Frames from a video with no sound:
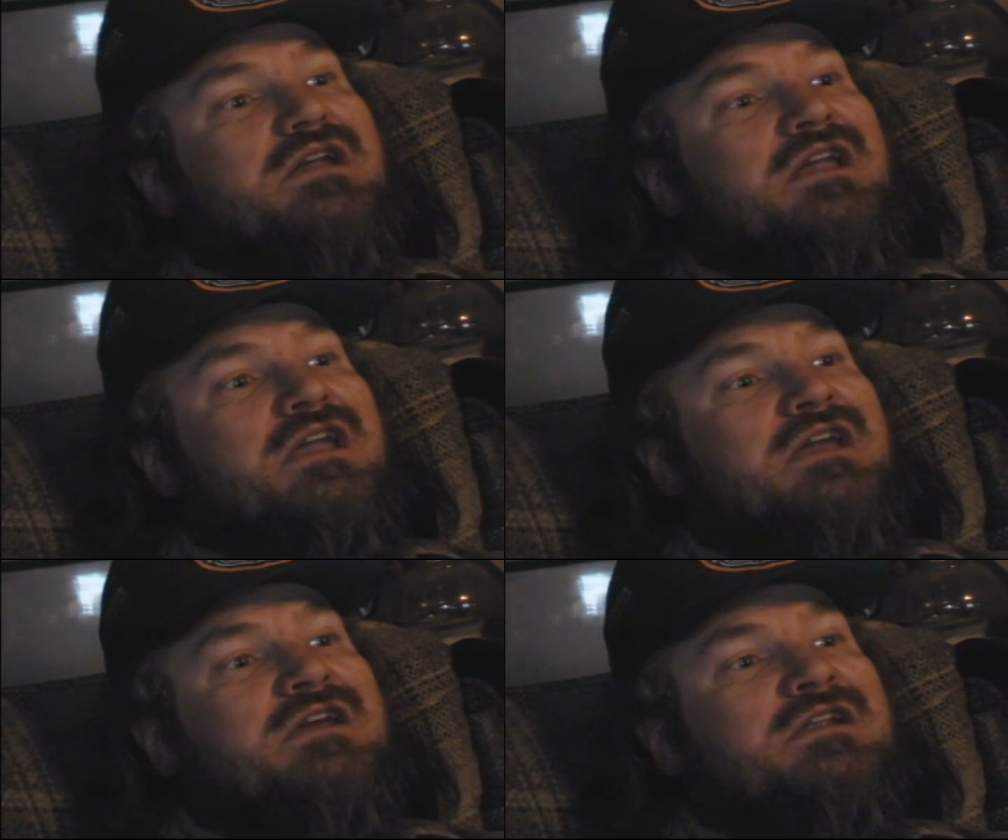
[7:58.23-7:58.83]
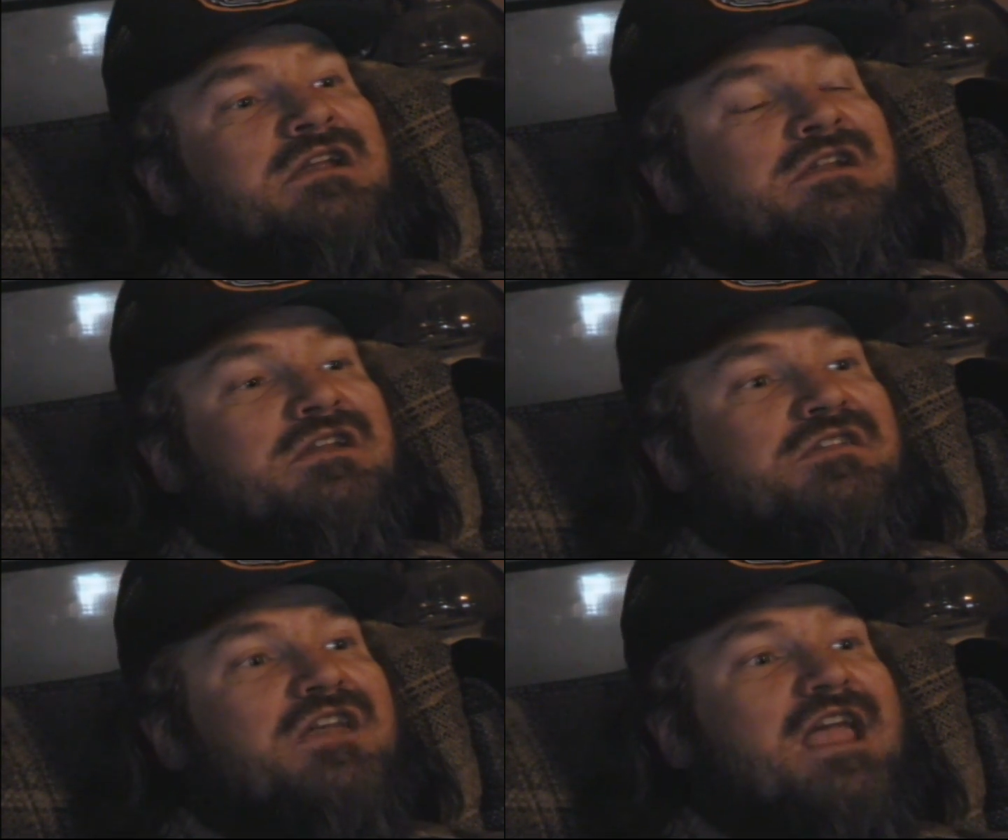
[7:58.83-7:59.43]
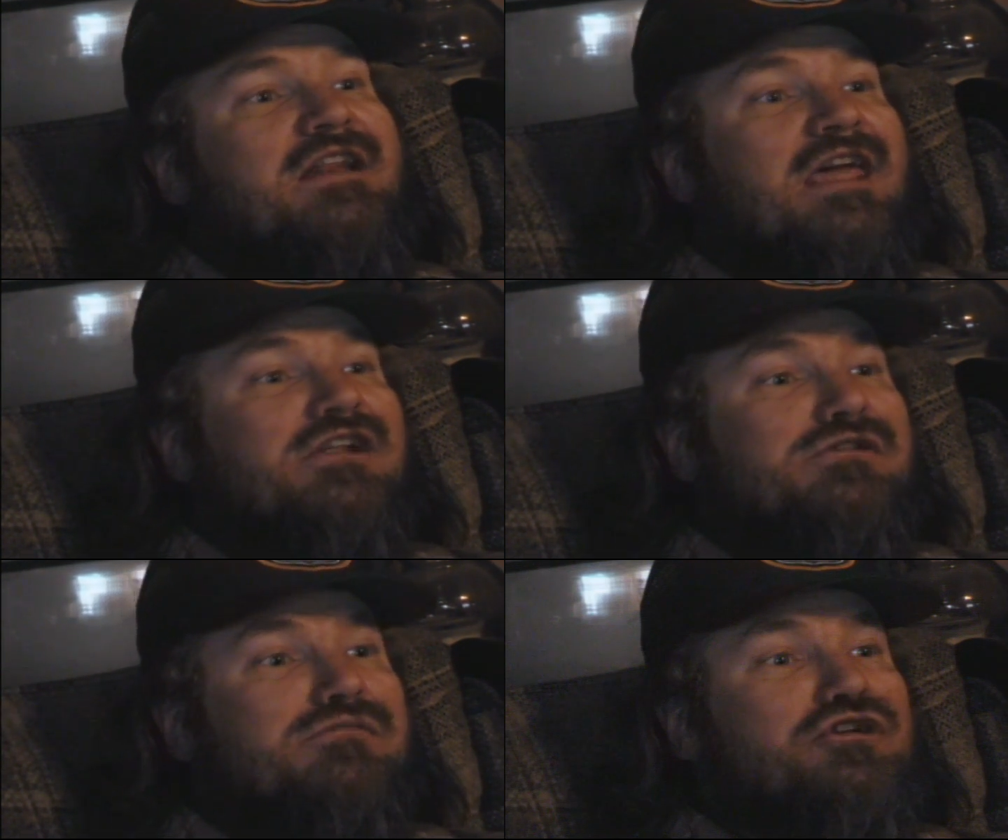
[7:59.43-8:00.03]
and and they
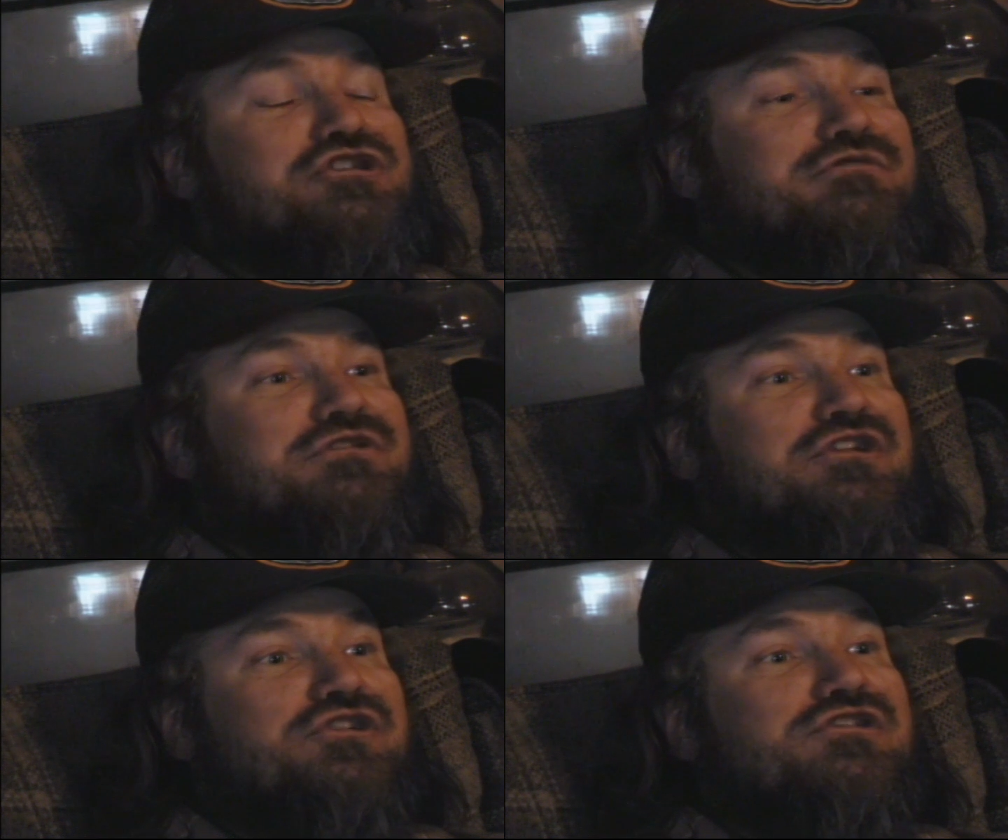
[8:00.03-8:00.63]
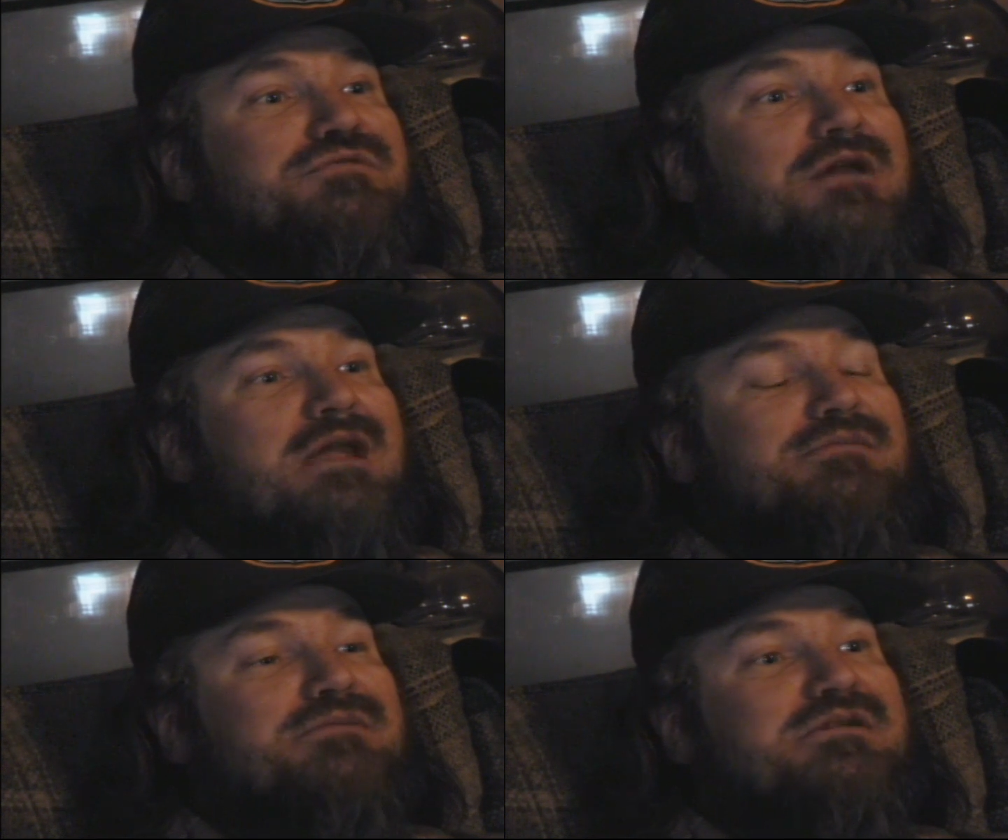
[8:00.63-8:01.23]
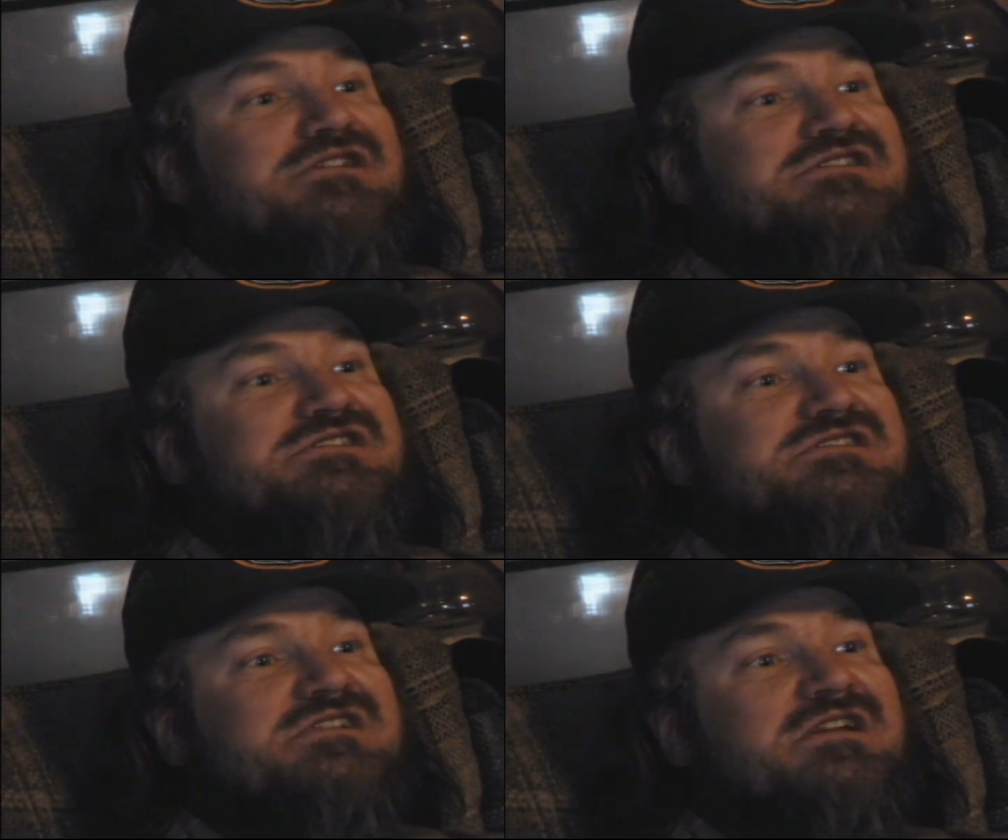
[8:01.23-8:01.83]
later merged with the newspaper
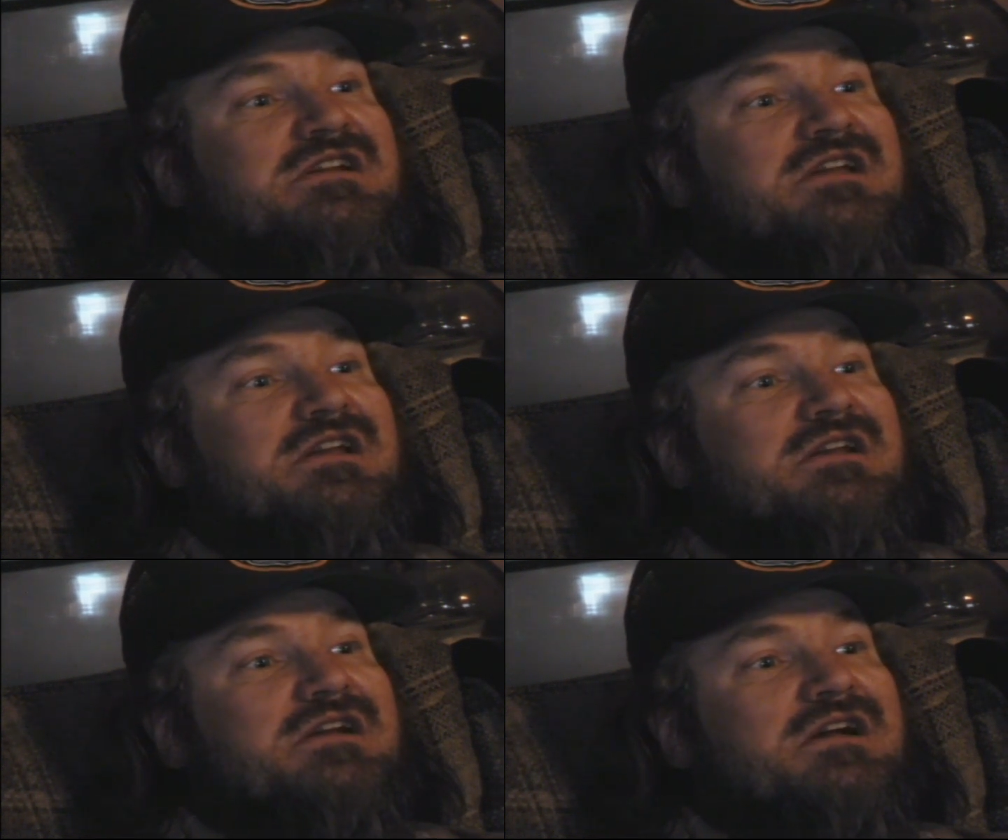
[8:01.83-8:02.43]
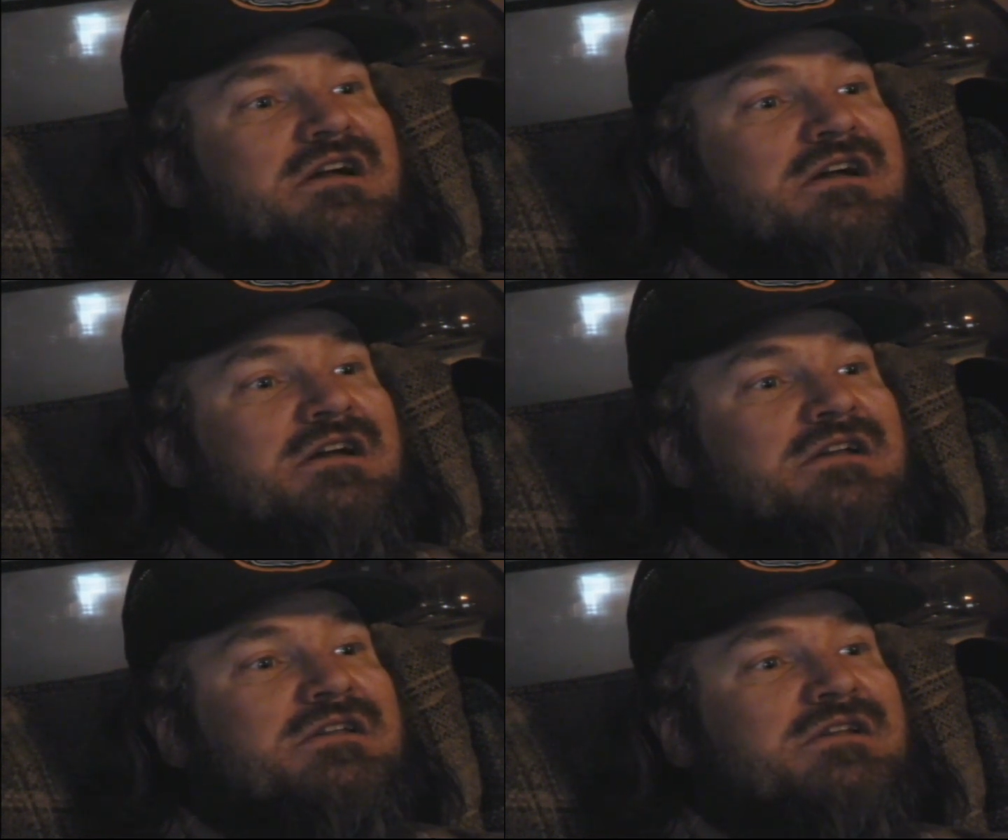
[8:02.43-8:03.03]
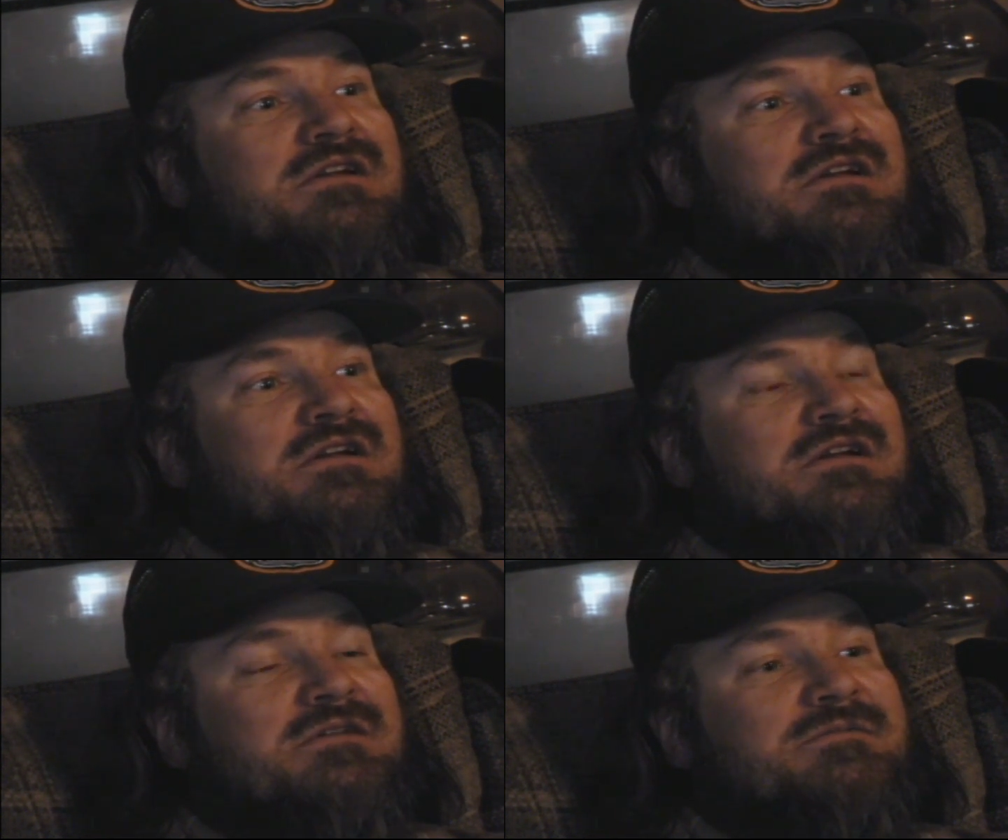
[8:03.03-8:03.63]
business, uh,
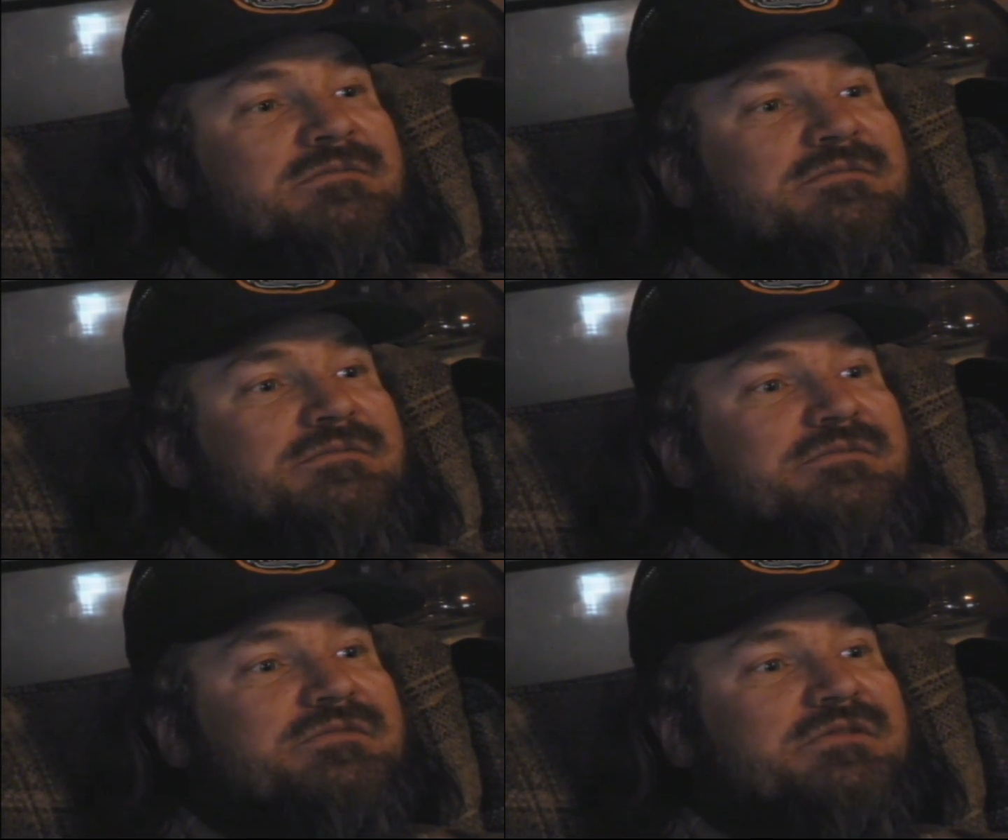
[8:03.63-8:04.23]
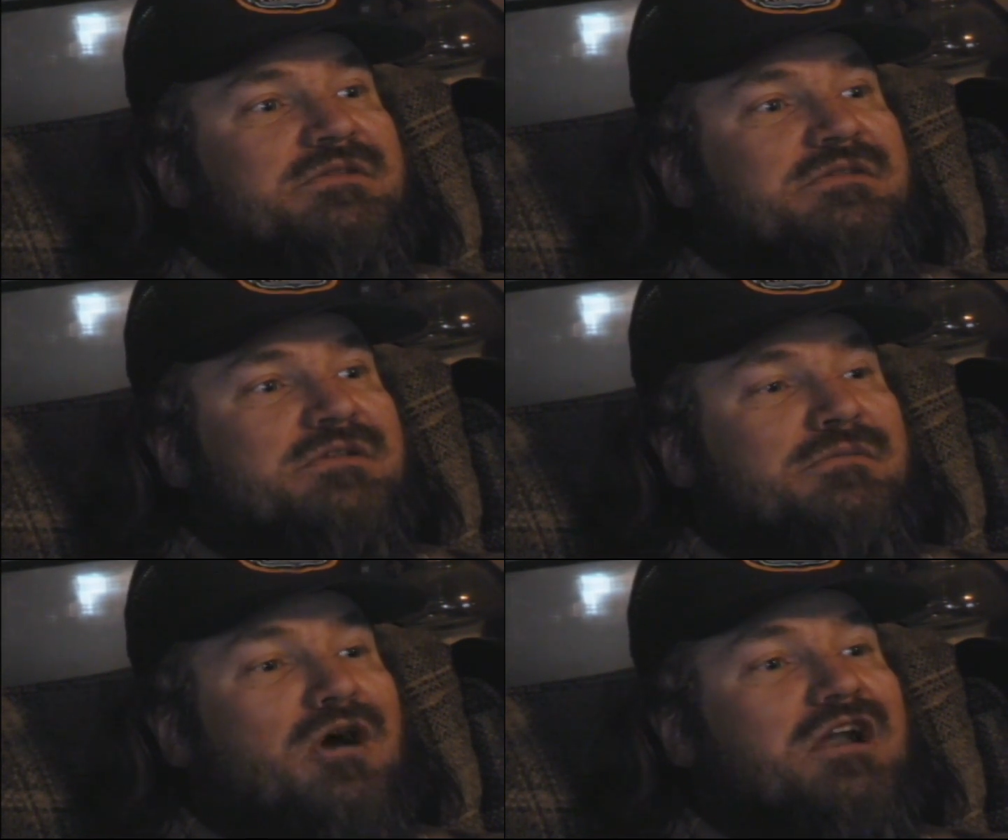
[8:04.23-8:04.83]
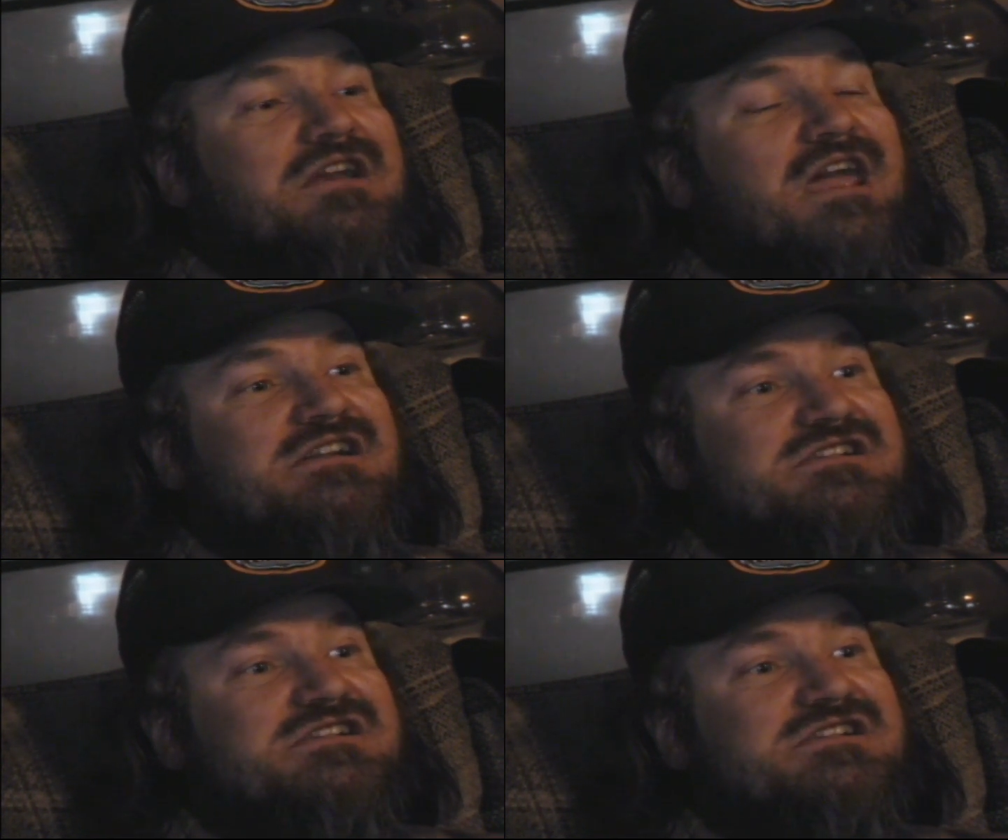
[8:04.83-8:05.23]
uh, the Montana